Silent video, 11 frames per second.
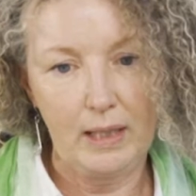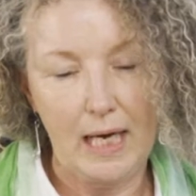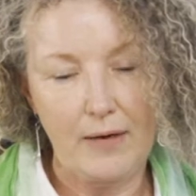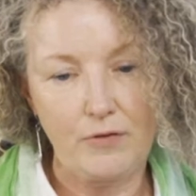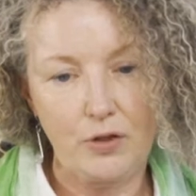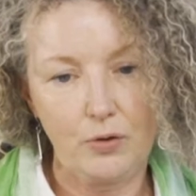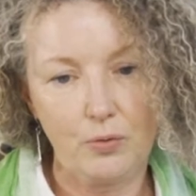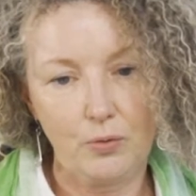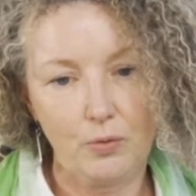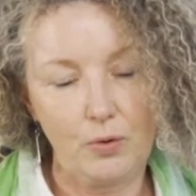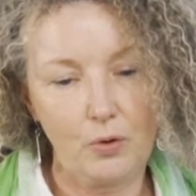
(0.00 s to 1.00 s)
have
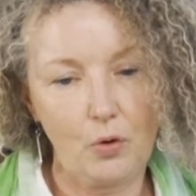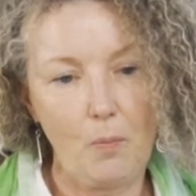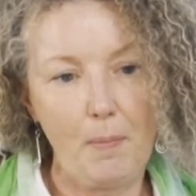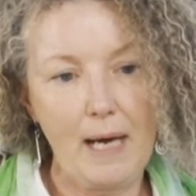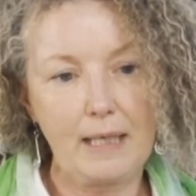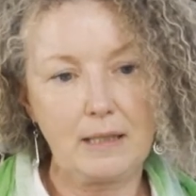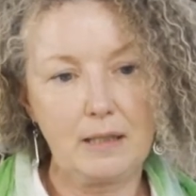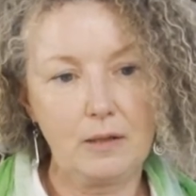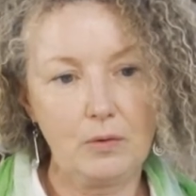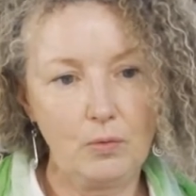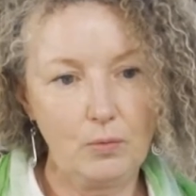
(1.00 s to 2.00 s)
to go back
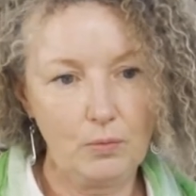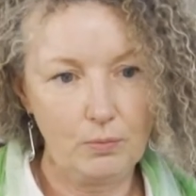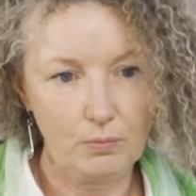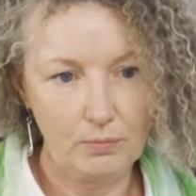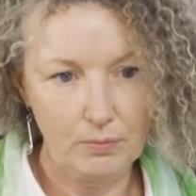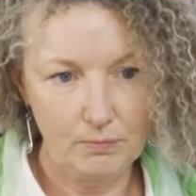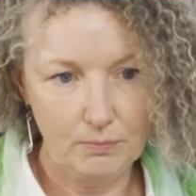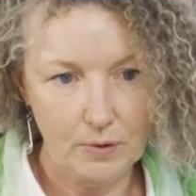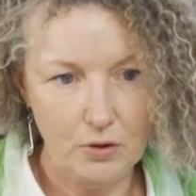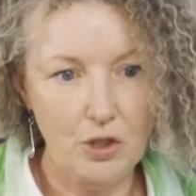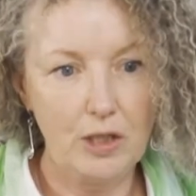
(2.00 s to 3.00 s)
to
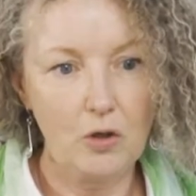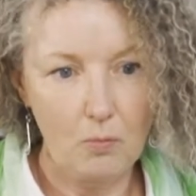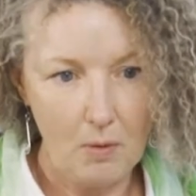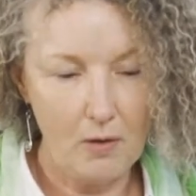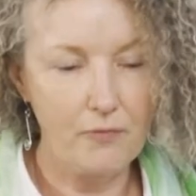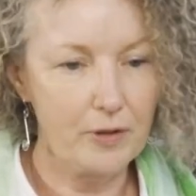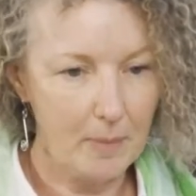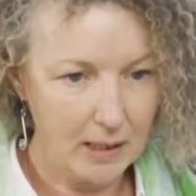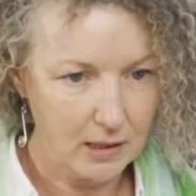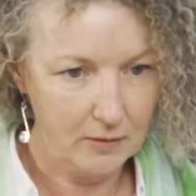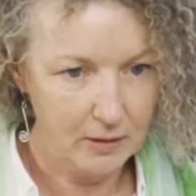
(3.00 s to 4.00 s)
the genome of the
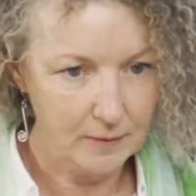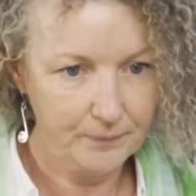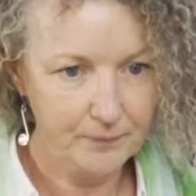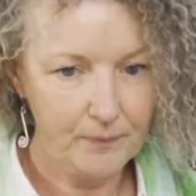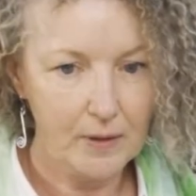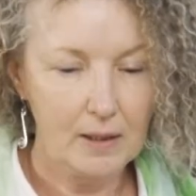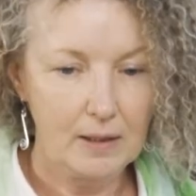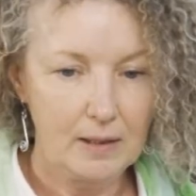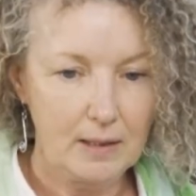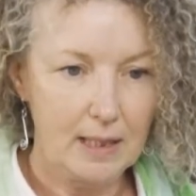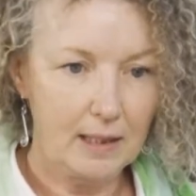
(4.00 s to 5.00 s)
bacteria,
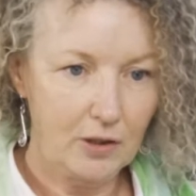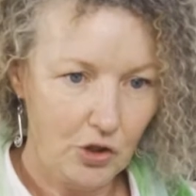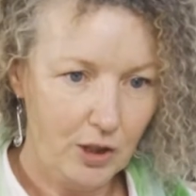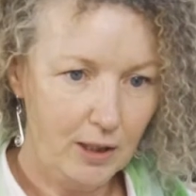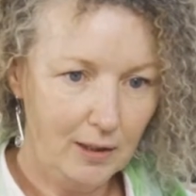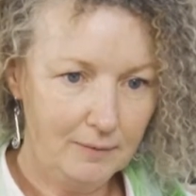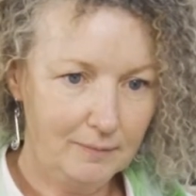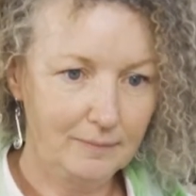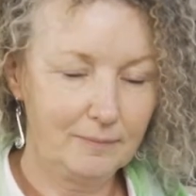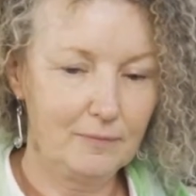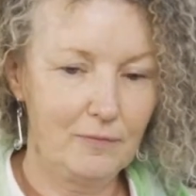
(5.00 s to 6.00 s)
take the gene
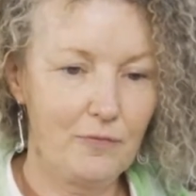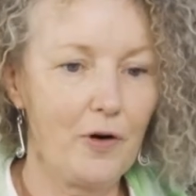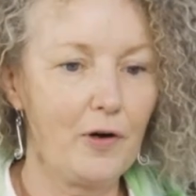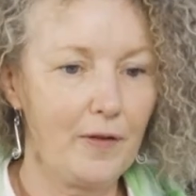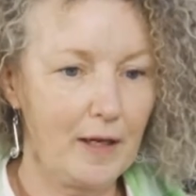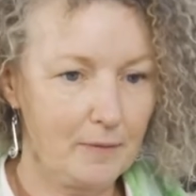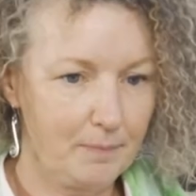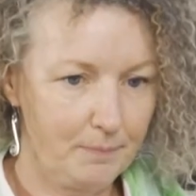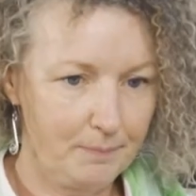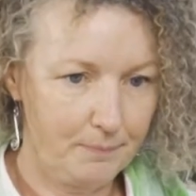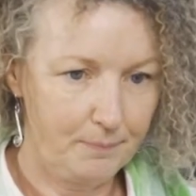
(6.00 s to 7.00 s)
for that
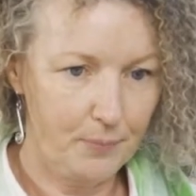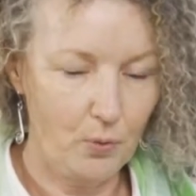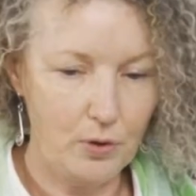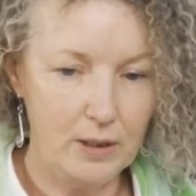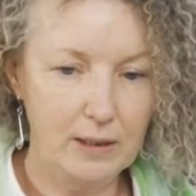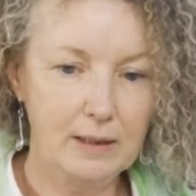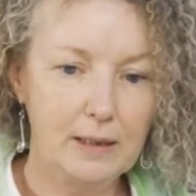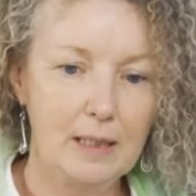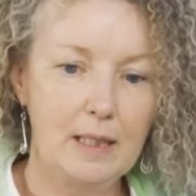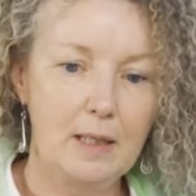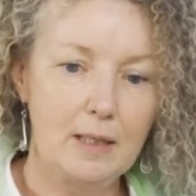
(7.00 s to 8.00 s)
protein,
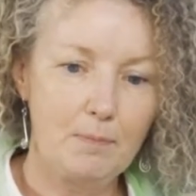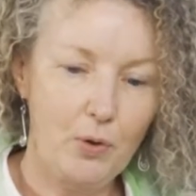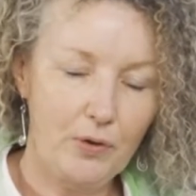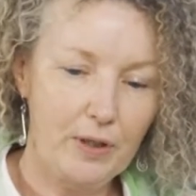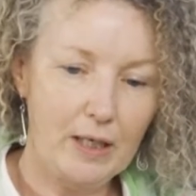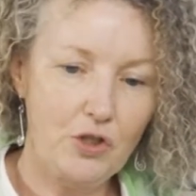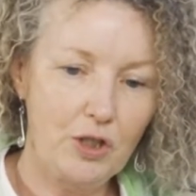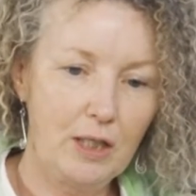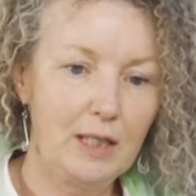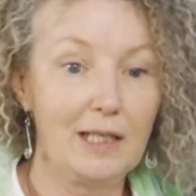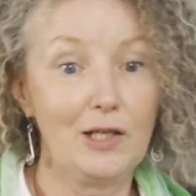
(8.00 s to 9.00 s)
put that
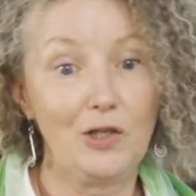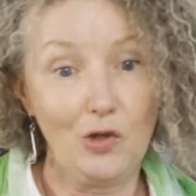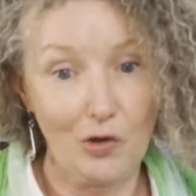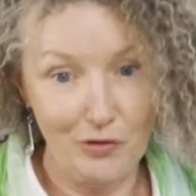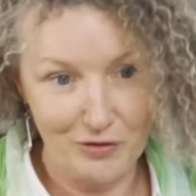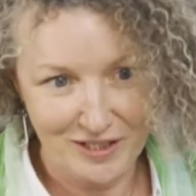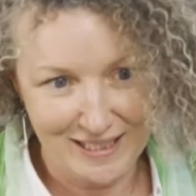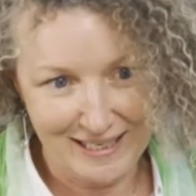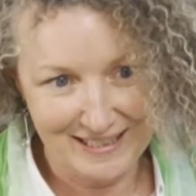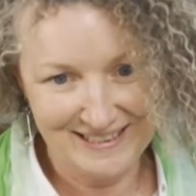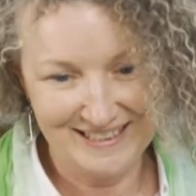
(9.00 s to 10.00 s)
gene in another
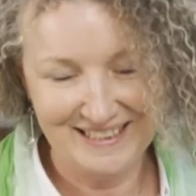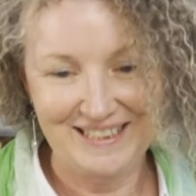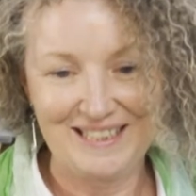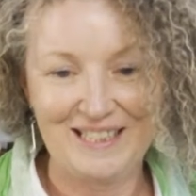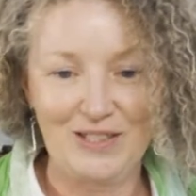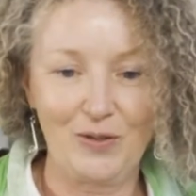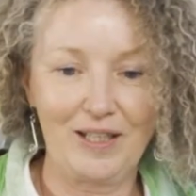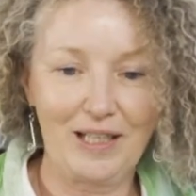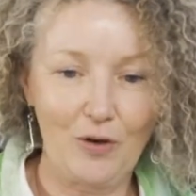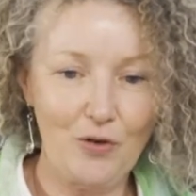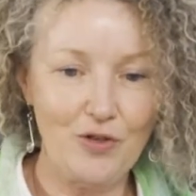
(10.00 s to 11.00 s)
cell so
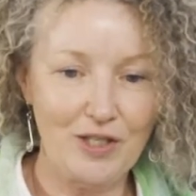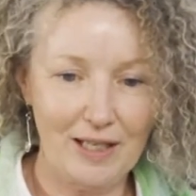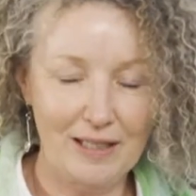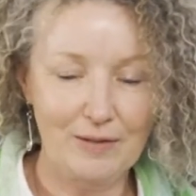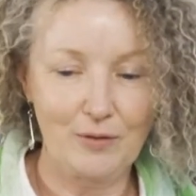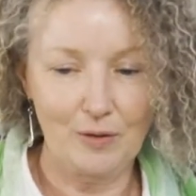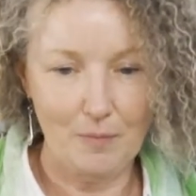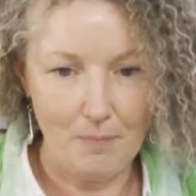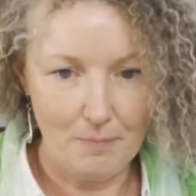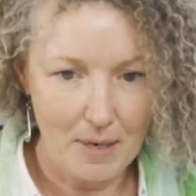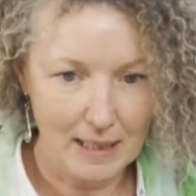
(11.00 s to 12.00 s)
that other cell
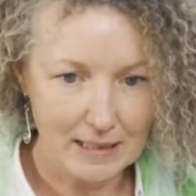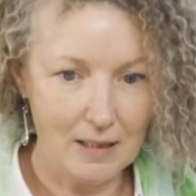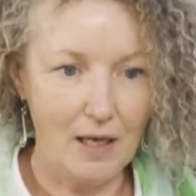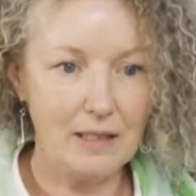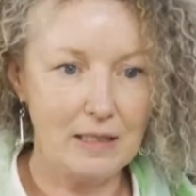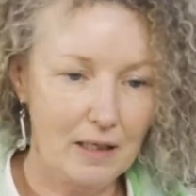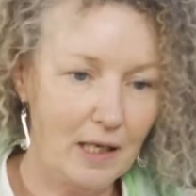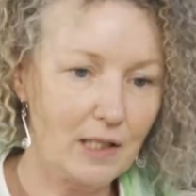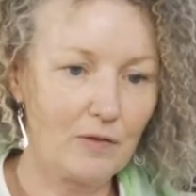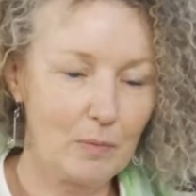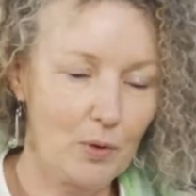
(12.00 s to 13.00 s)
makes lots and
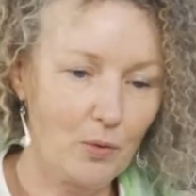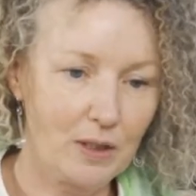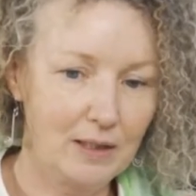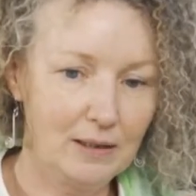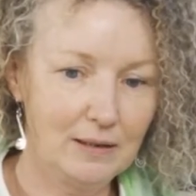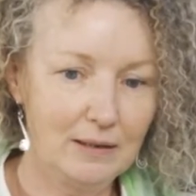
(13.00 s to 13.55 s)
lots of the protein.